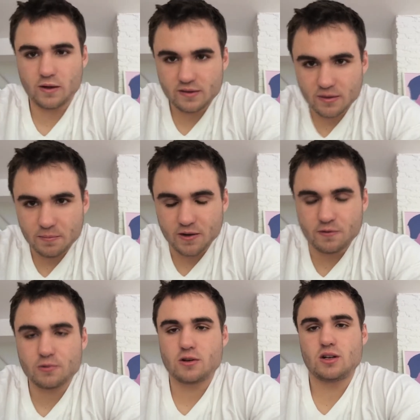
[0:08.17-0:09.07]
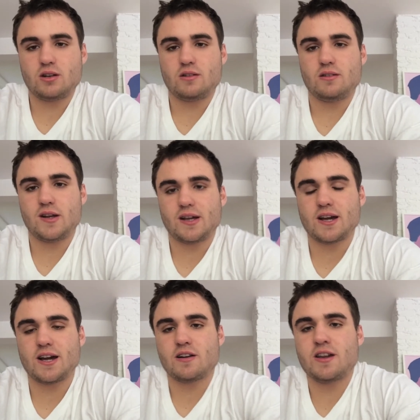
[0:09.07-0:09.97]
What's up, everyone? Nick
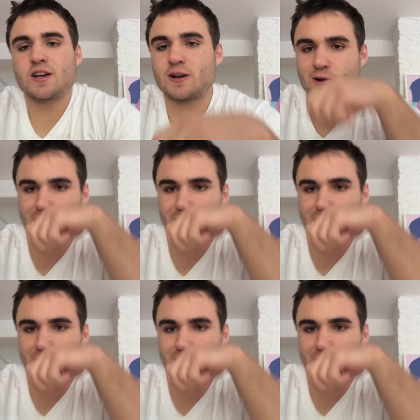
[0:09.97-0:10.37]
Kiger here,